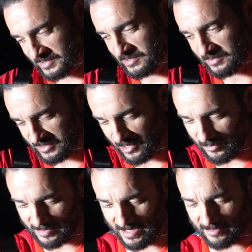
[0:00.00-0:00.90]
to
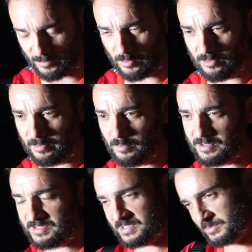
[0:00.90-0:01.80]
slow down the water
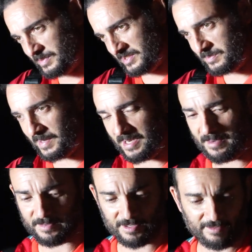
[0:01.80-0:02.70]
once it's been sped up,
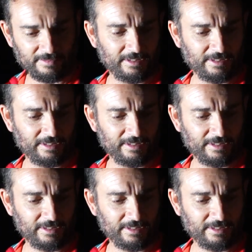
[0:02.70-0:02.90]
you know.